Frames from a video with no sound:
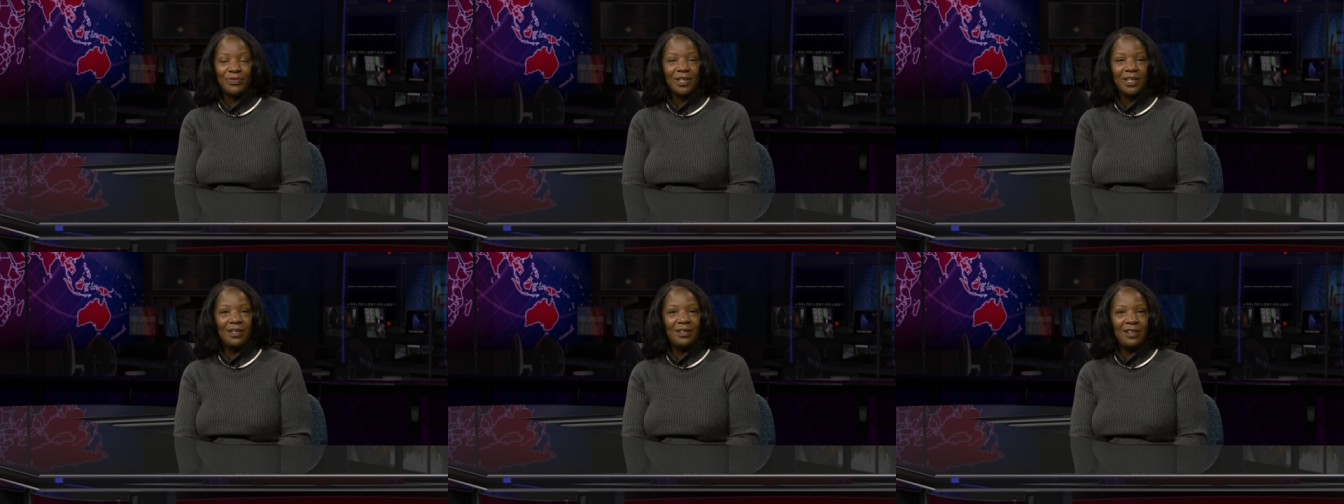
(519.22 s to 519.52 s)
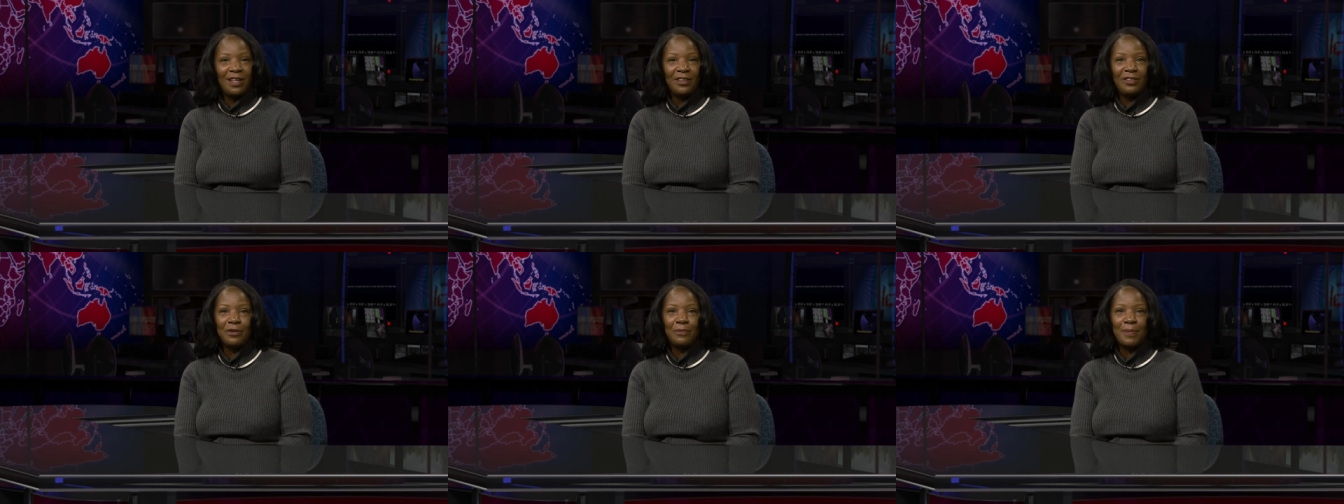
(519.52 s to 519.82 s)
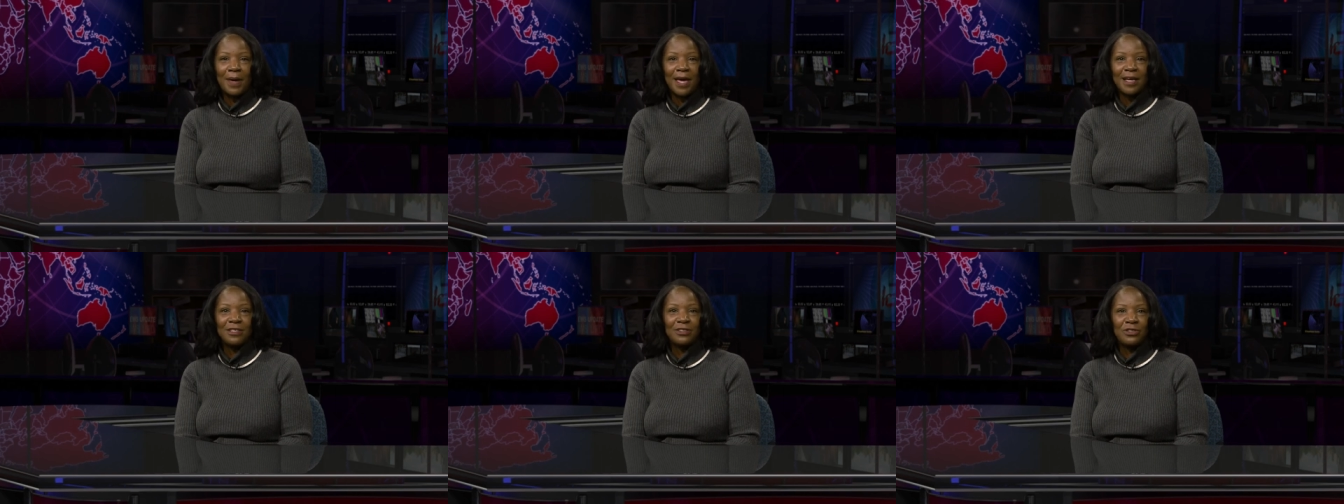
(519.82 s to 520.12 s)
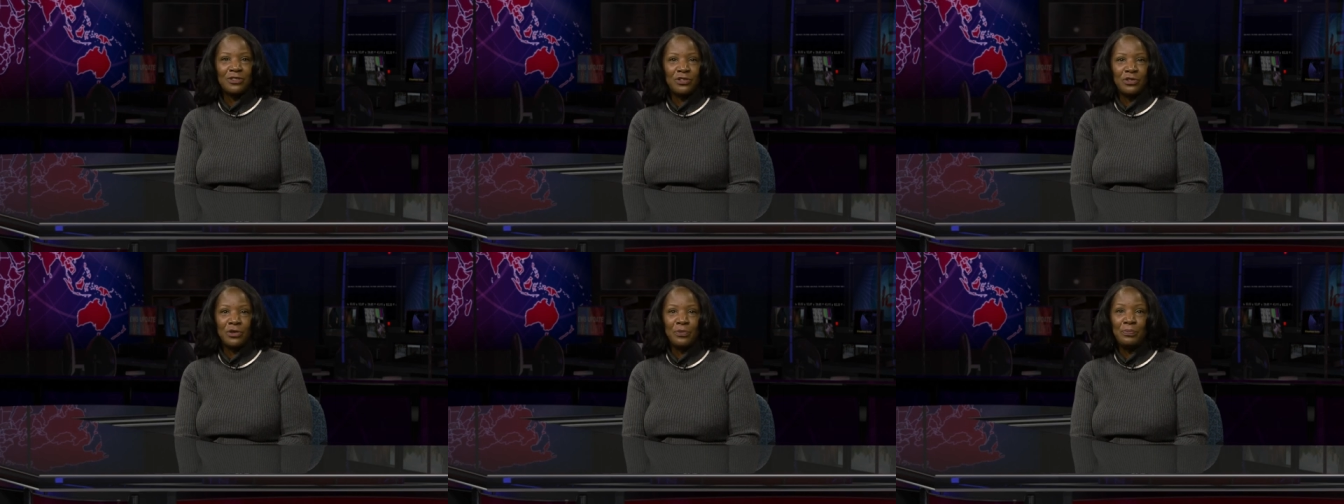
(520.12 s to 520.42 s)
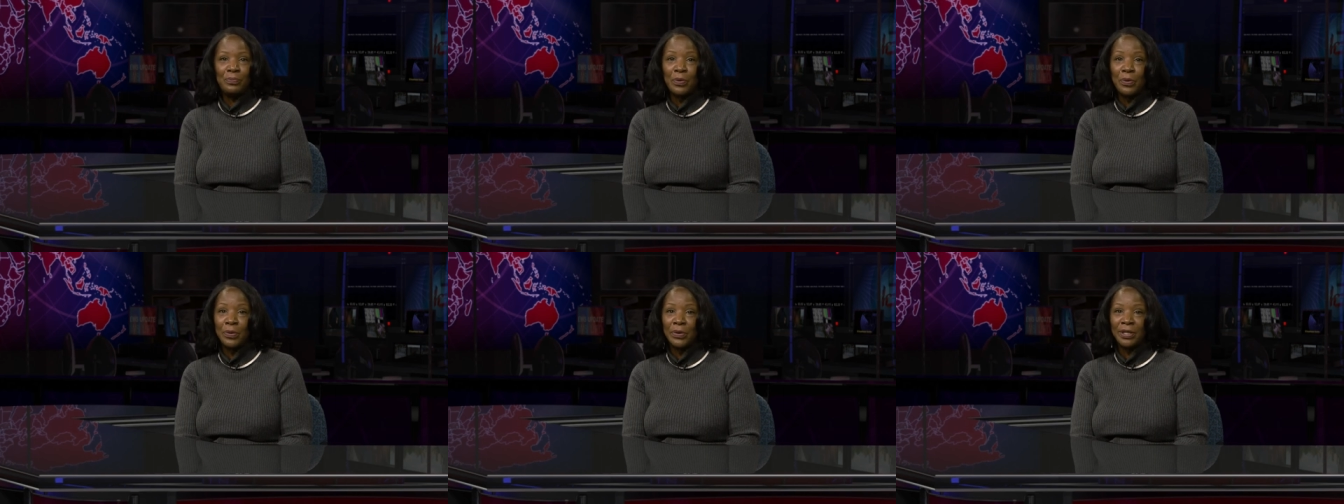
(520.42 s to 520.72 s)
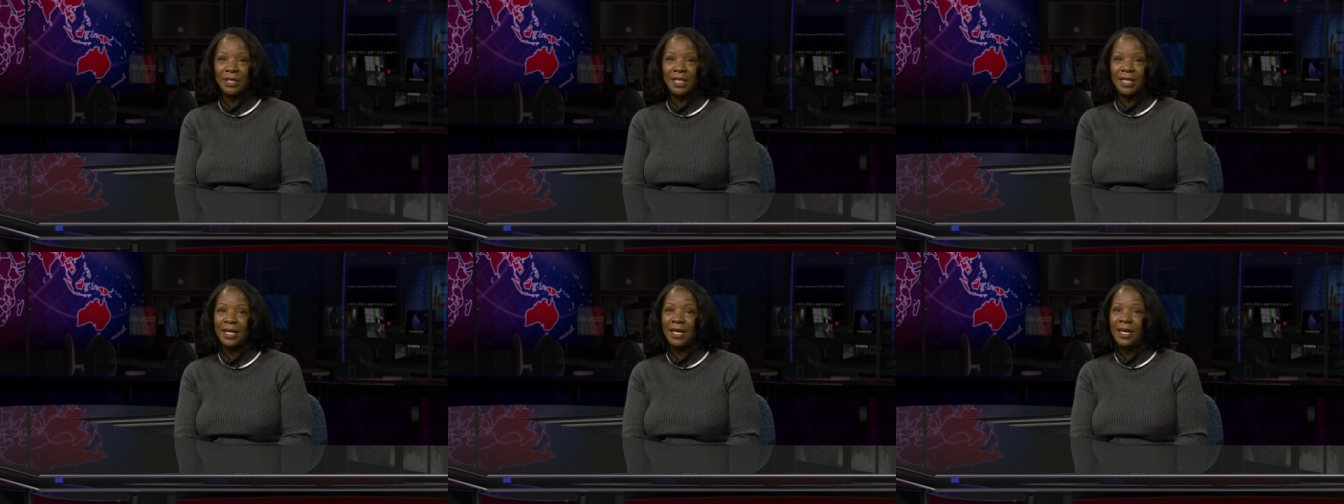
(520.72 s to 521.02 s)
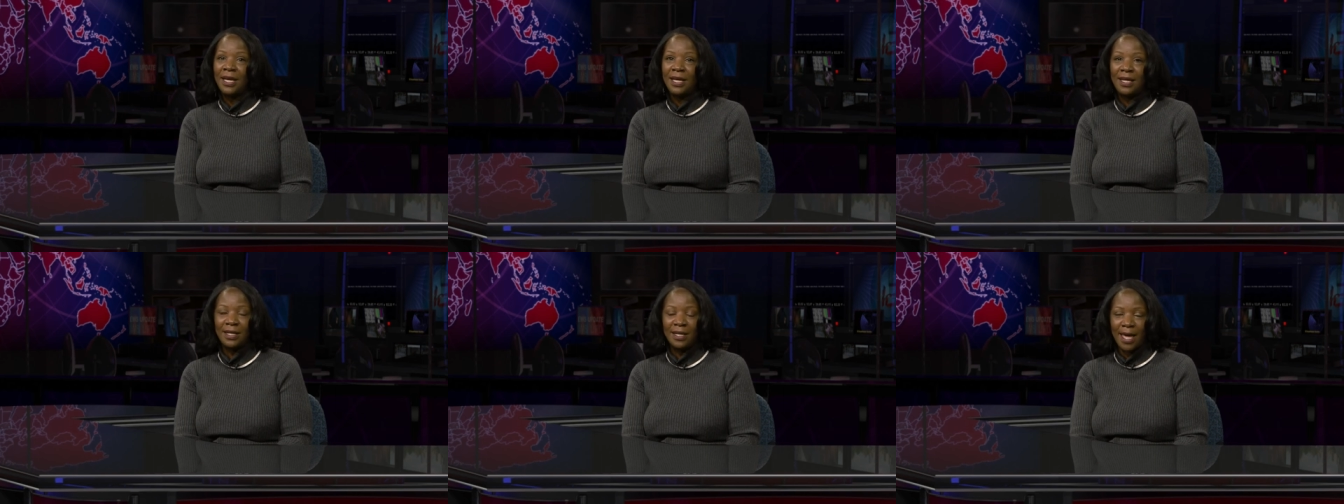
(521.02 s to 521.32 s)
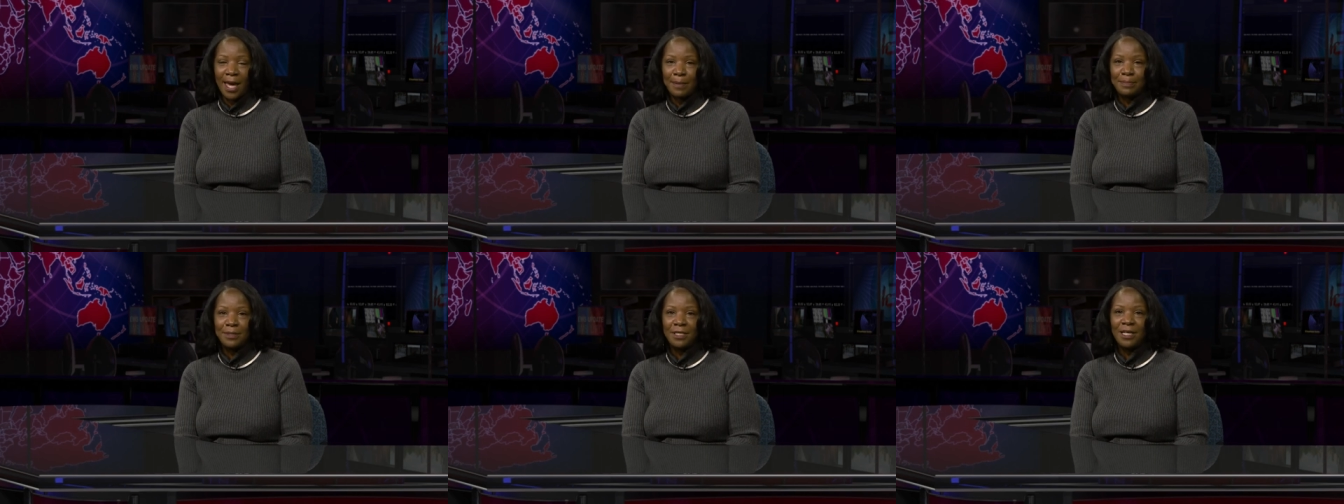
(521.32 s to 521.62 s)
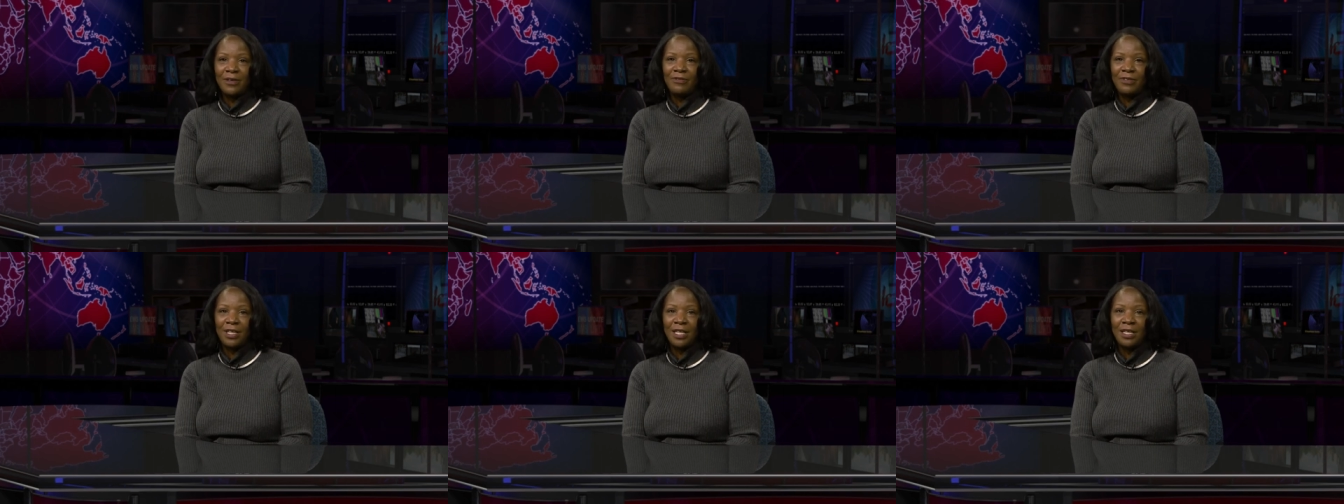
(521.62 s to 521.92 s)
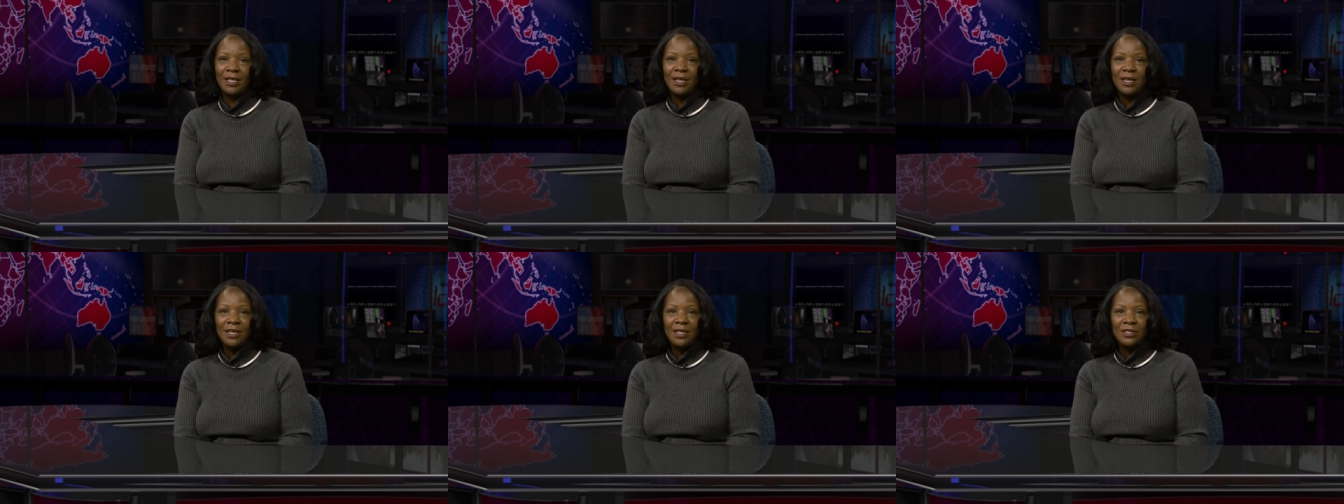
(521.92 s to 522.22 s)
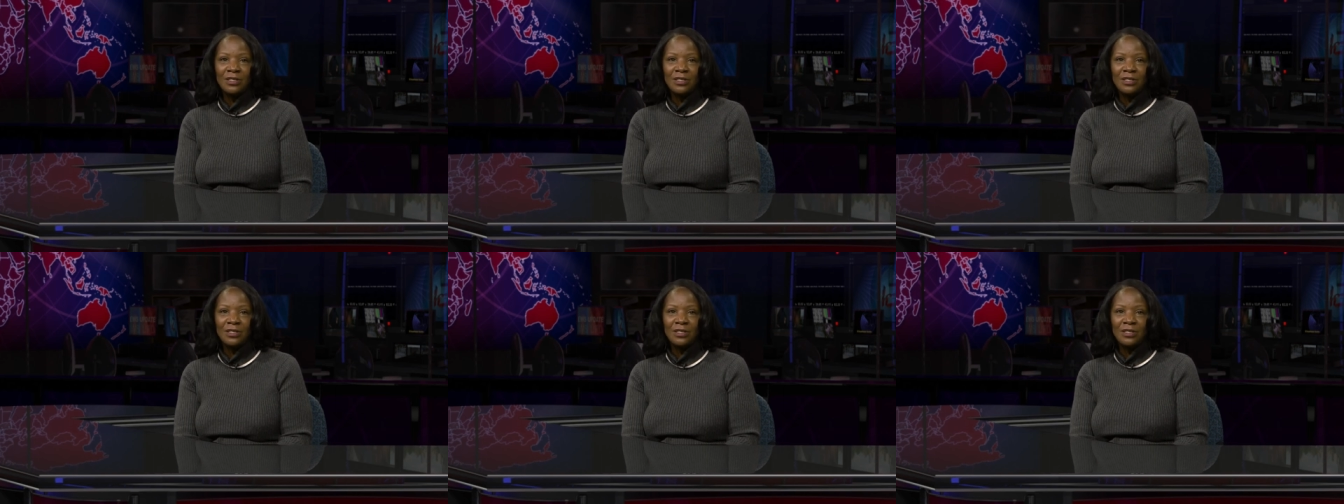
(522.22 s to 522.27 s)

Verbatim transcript: Leatherbacks do poorly in captivity,